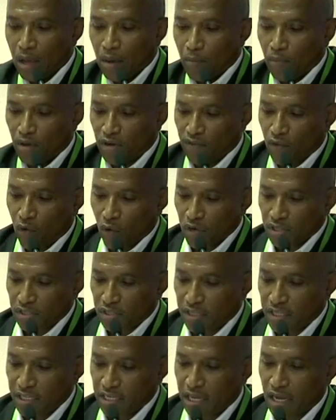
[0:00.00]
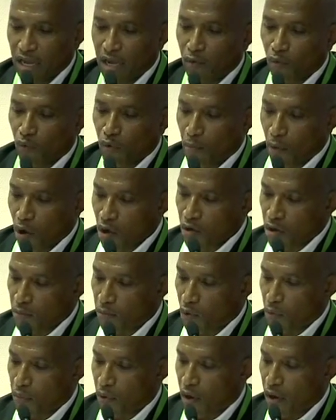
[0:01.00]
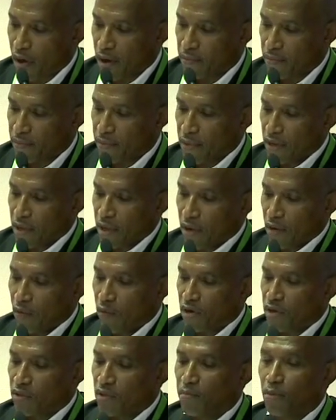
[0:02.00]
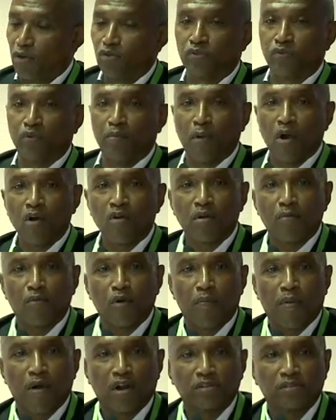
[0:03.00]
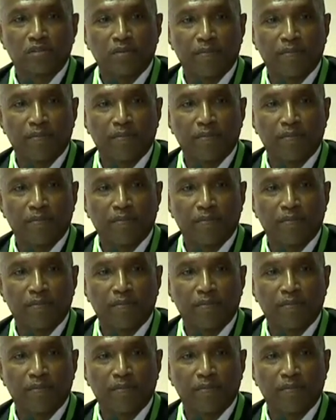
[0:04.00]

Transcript: But of course, the remarkable part, one of the most remarkable parts